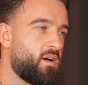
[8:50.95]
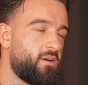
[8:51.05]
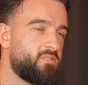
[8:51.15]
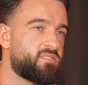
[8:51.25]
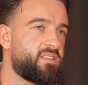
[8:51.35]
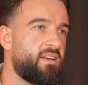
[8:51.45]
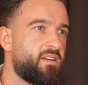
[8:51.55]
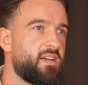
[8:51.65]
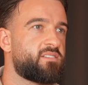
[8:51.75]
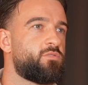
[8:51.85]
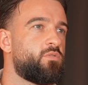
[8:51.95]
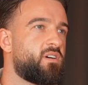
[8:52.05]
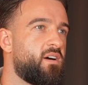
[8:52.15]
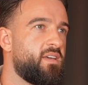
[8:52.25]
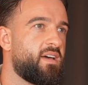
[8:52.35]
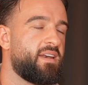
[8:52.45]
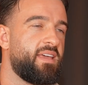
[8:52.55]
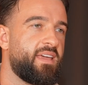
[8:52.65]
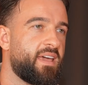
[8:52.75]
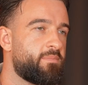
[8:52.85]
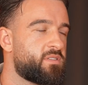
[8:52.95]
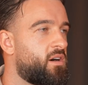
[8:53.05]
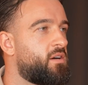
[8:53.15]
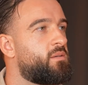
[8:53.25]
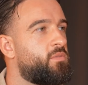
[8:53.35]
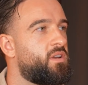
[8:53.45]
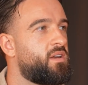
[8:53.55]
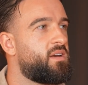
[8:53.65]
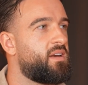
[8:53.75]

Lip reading: I was standing next to a guy, and he kept talking about it.